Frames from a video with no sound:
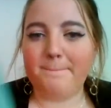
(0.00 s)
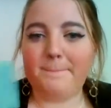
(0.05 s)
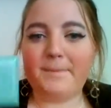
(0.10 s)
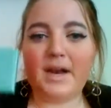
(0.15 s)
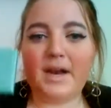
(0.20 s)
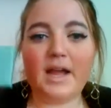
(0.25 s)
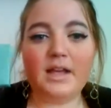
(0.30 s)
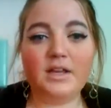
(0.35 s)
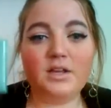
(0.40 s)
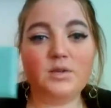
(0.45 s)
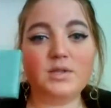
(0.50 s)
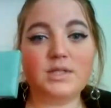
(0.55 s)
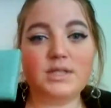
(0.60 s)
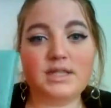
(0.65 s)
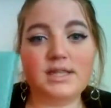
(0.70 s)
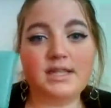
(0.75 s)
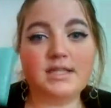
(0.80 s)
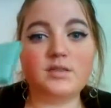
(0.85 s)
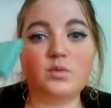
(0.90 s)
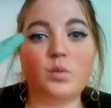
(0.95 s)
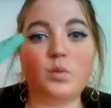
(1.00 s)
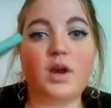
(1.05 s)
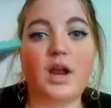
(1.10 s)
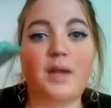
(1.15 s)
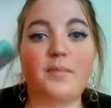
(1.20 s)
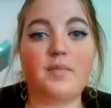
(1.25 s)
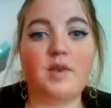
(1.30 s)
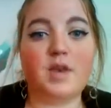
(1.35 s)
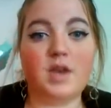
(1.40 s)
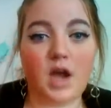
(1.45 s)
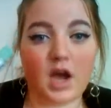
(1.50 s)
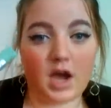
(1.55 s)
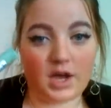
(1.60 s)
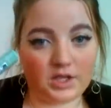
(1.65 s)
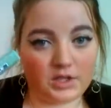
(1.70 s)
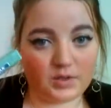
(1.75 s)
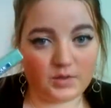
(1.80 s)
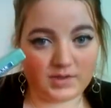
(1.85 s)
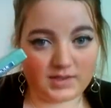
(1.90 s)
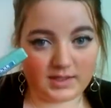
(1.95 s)
But I use this when I'm
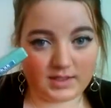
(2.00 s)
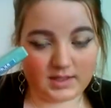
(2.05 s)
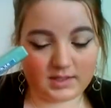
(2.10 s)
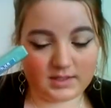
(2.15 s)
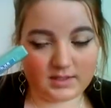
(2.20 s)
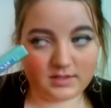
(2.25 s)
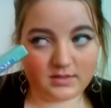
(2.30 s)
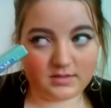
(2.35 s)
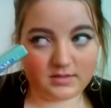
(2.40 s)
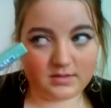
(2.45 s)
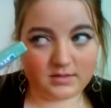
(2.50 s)
not using